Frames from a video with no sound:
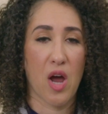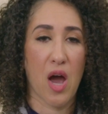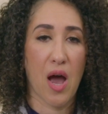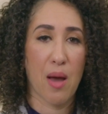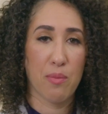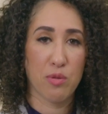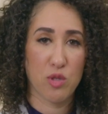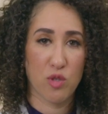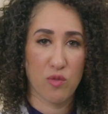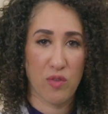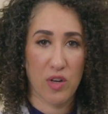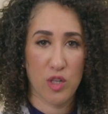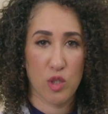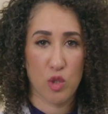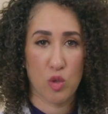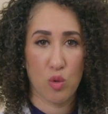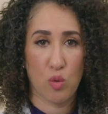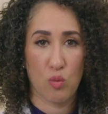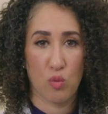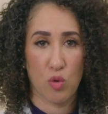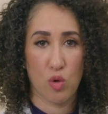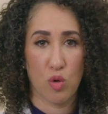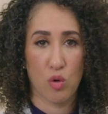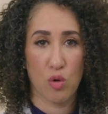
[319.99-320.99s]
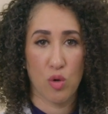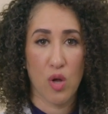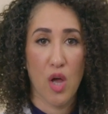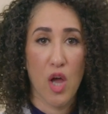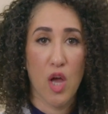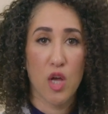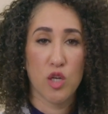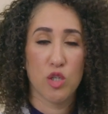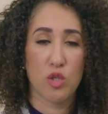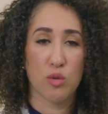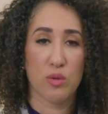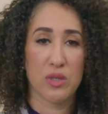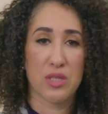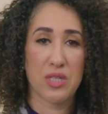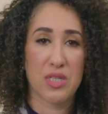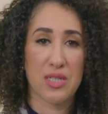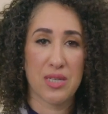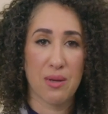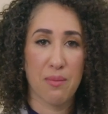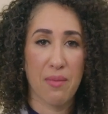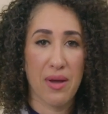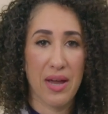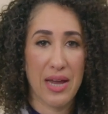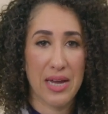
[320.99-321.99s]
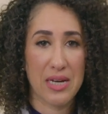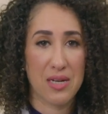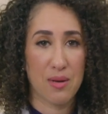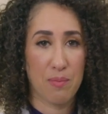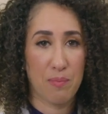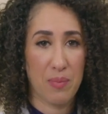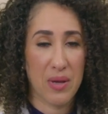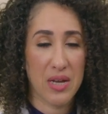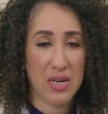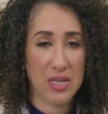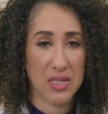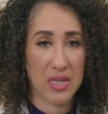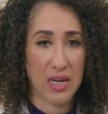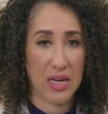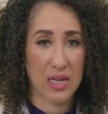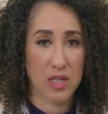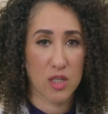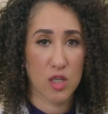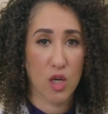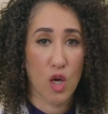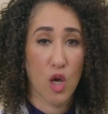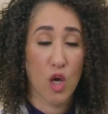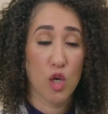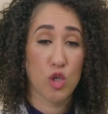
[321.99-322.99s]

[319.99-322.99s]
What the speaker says: observational role to a semi-independent